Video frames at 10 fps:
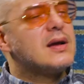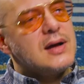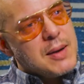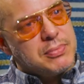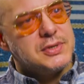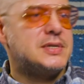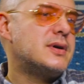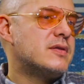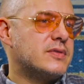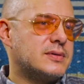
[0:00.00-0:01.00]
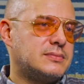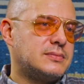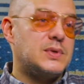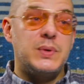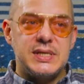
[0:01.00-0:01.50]
cop pulls you over. You
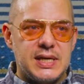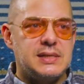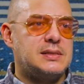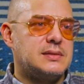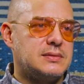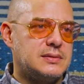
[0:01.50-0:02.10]
know what he says?